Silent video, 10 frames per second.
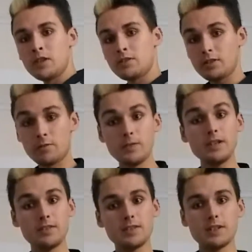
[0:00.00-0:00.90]
So a
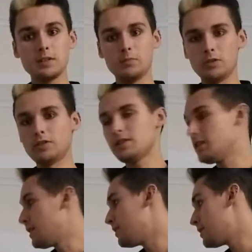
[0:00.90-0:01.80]
convenient starting point
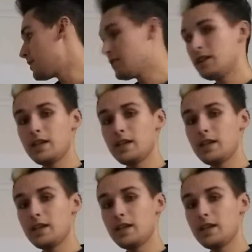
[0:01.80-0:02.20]
is,